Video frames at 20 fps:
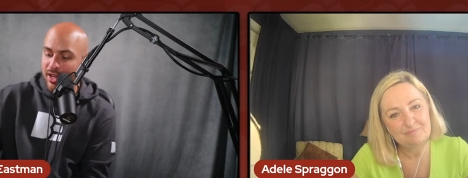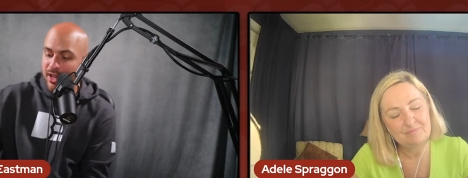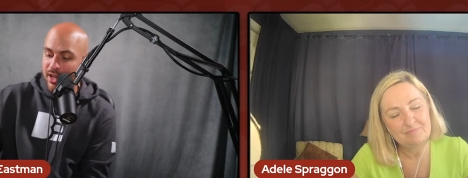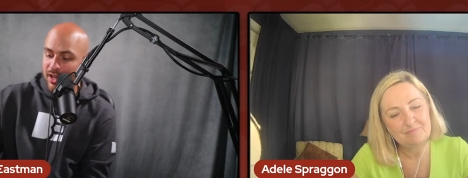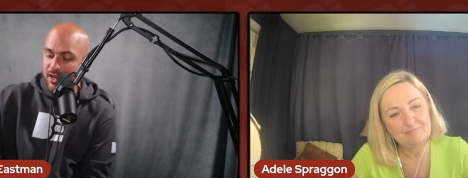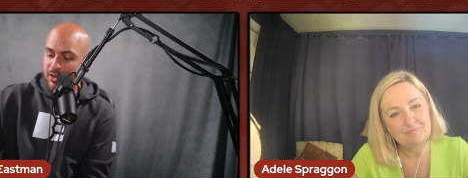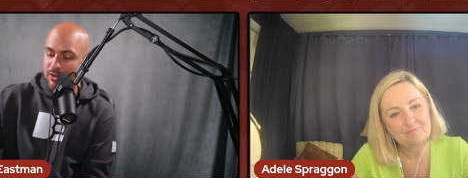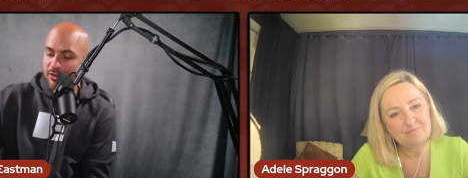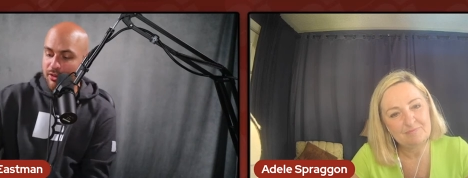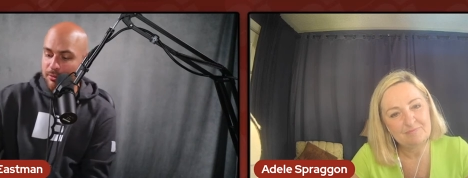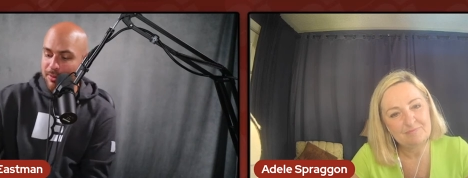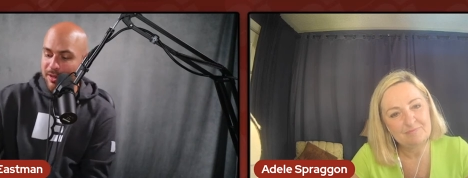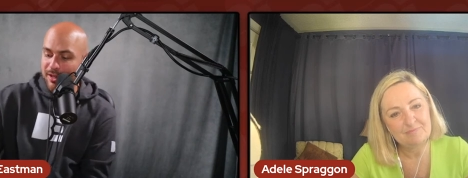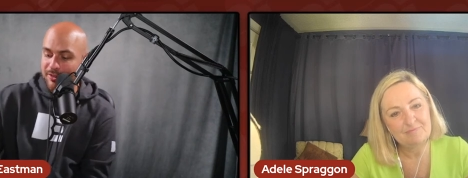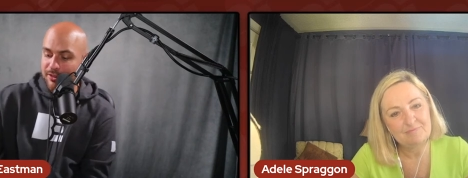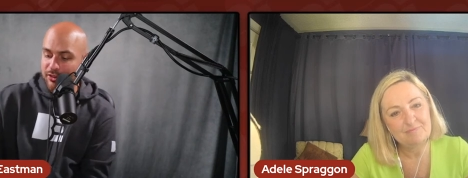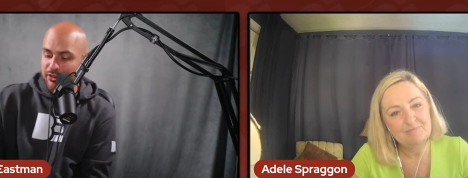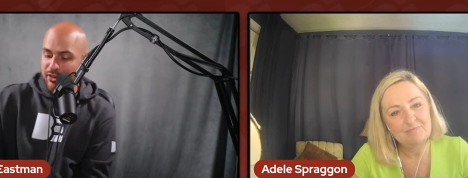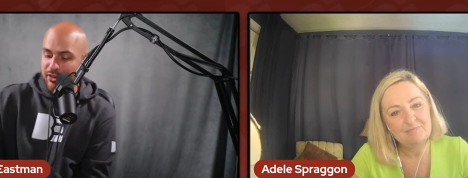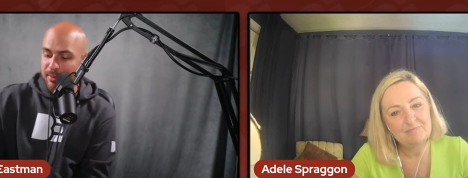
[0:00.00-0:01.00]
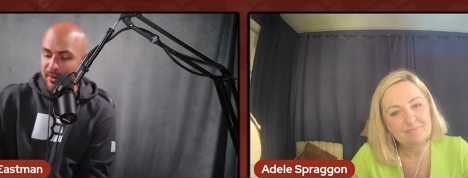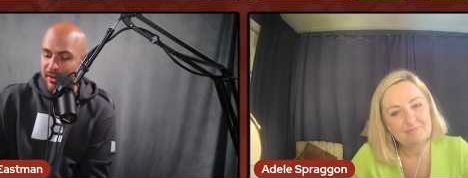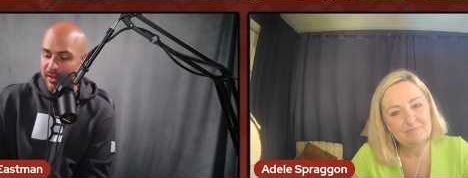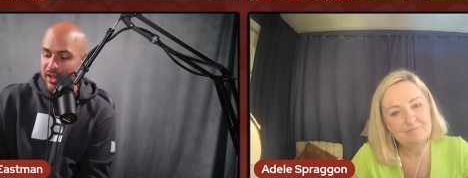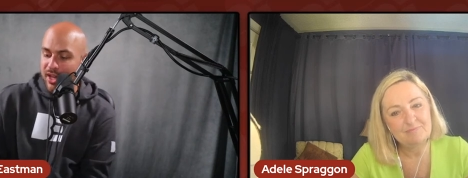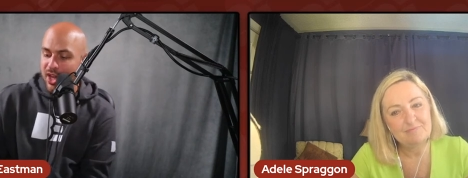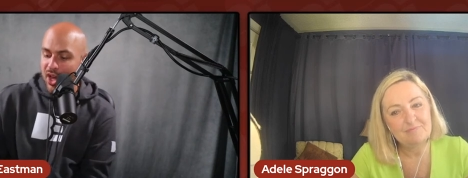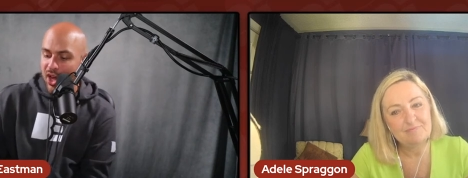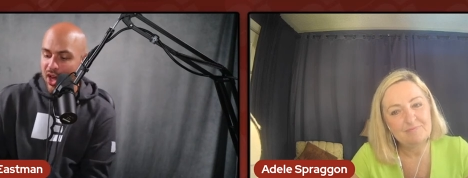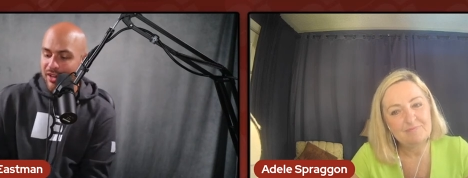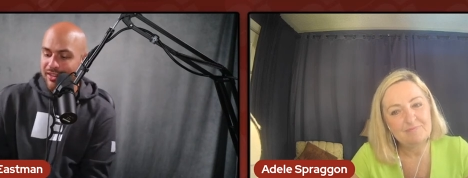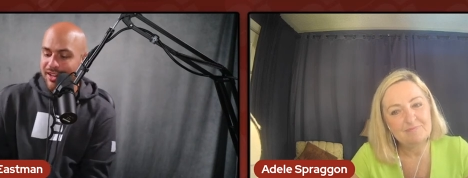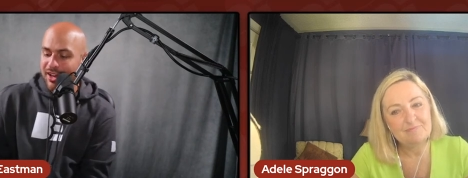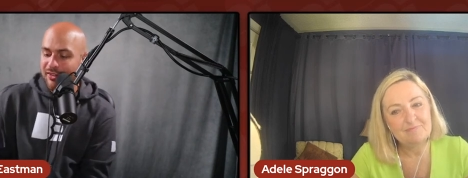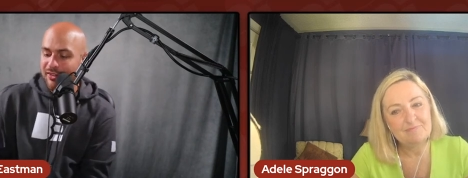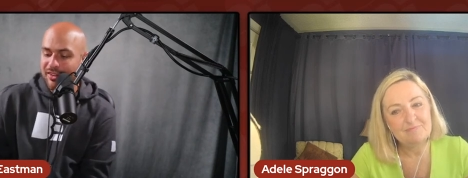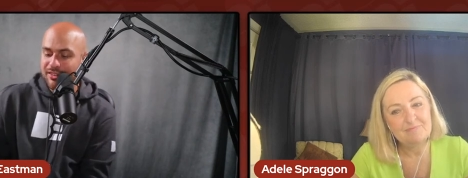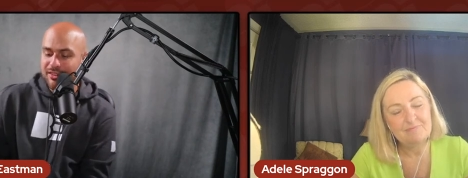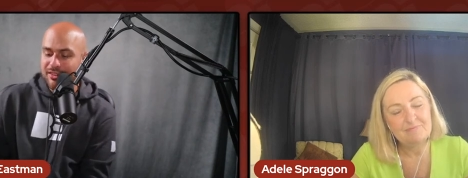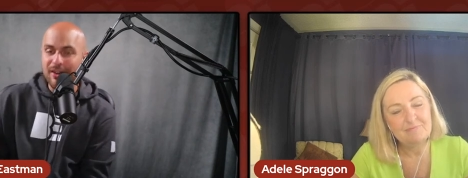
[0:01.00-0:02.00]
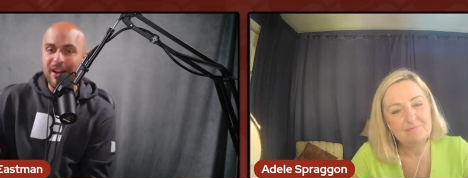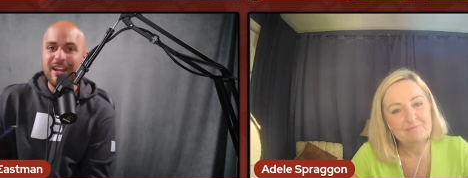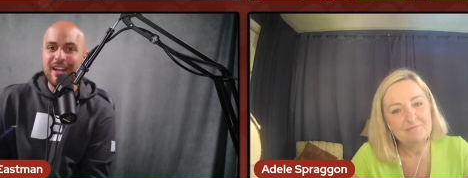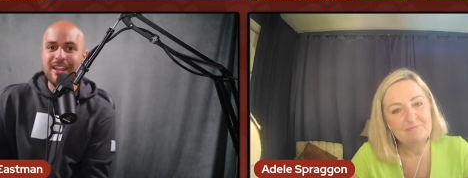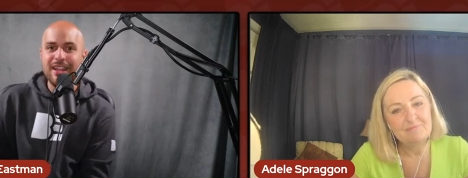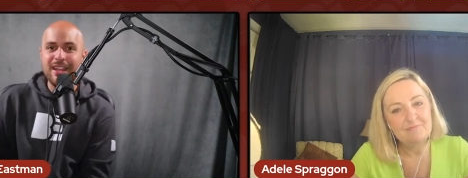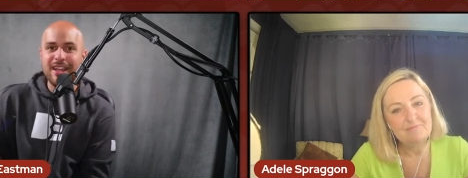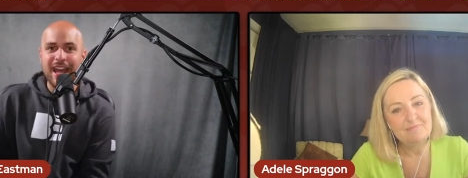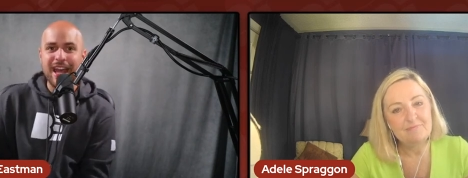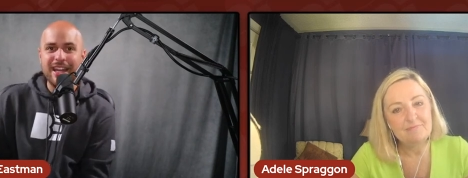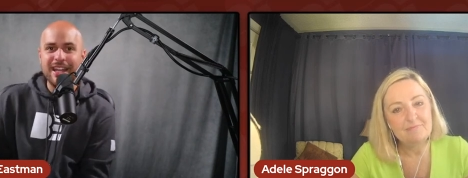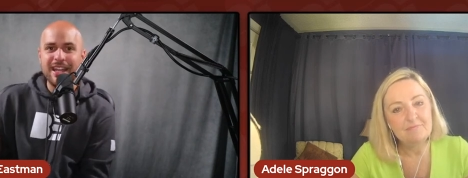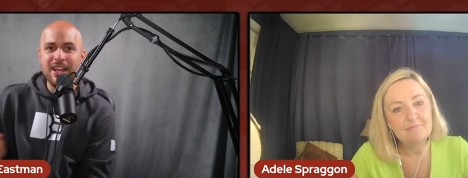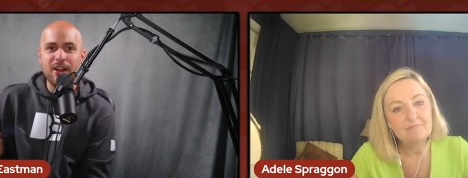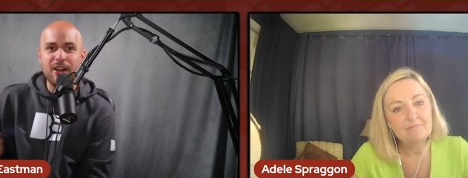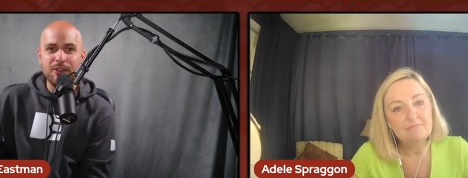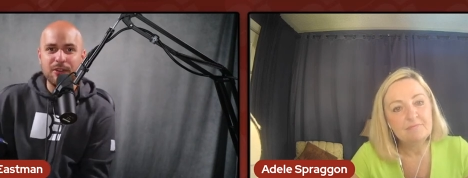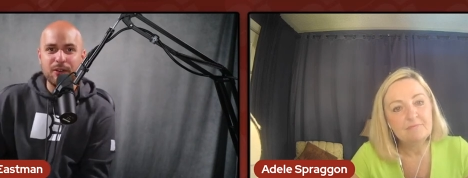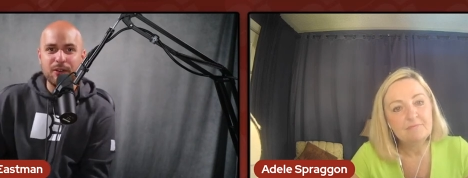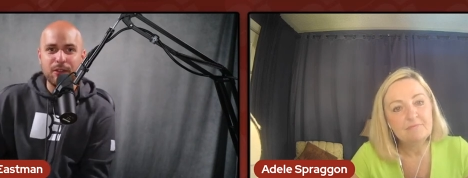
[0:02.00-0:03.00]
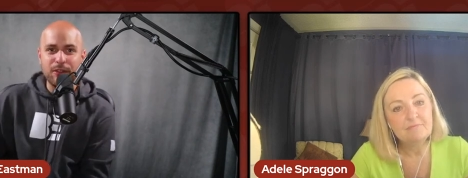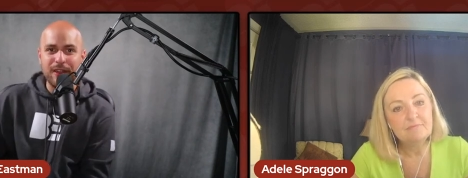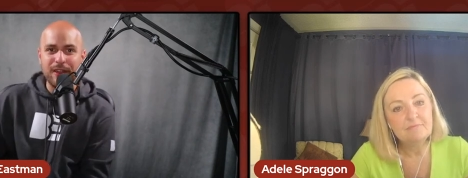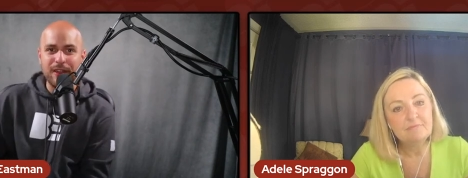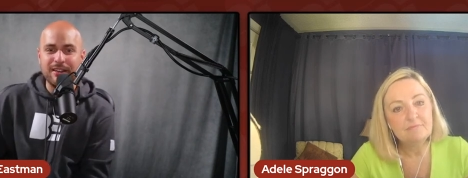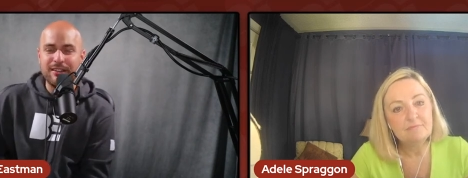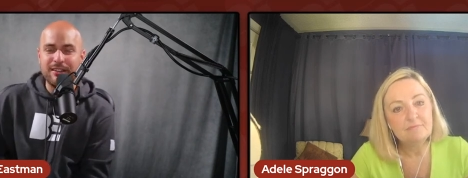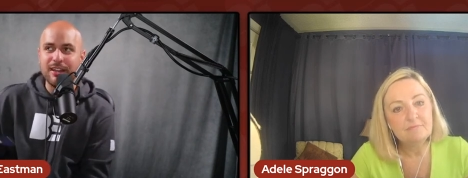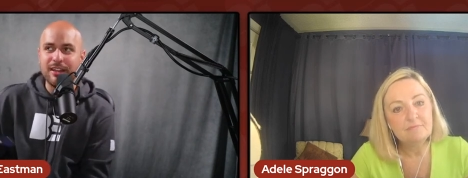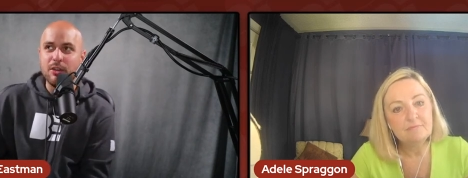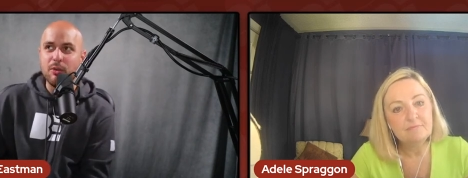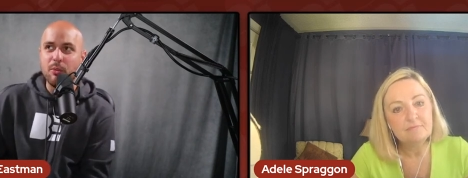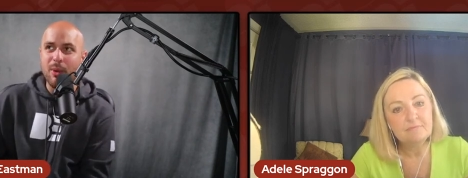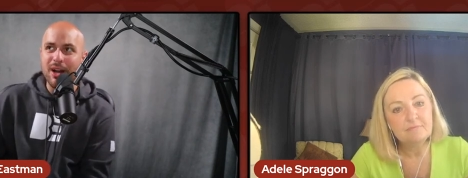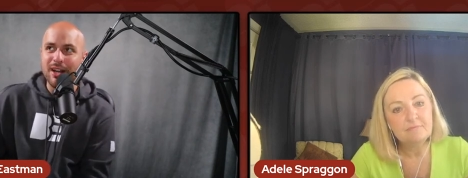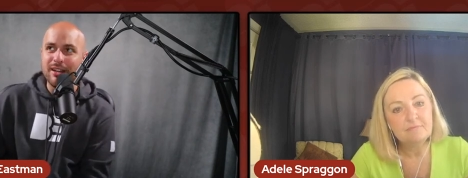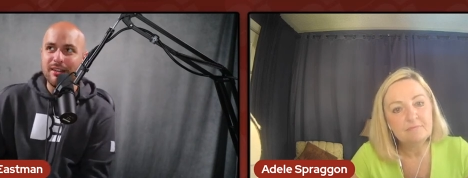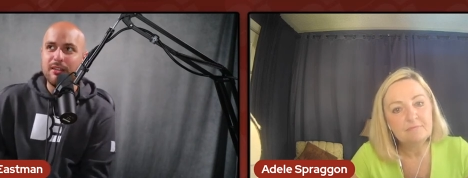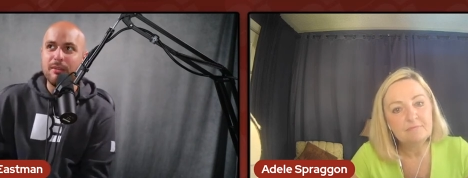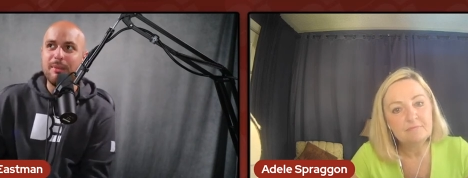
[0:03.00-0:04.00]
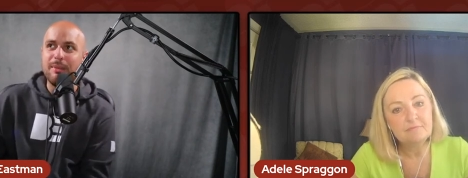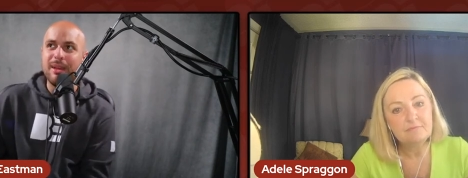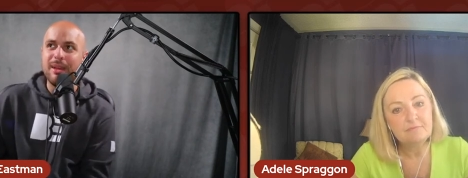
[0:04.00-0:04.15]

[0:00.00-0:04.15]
Speaker 1: You just pay the shipping. Adele, is there any any other things that you wanted to make